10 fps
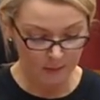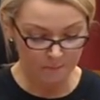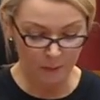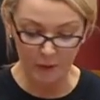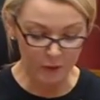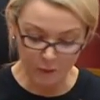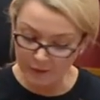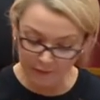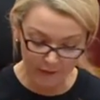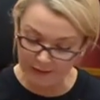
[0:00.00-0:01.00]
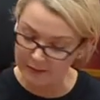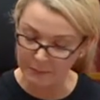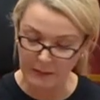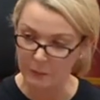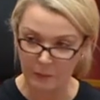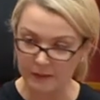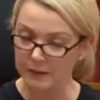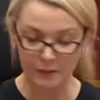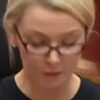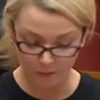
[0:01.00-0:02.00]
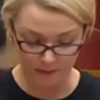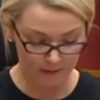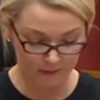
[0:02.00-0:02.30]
But we shouldn't have had to be the ones to do it.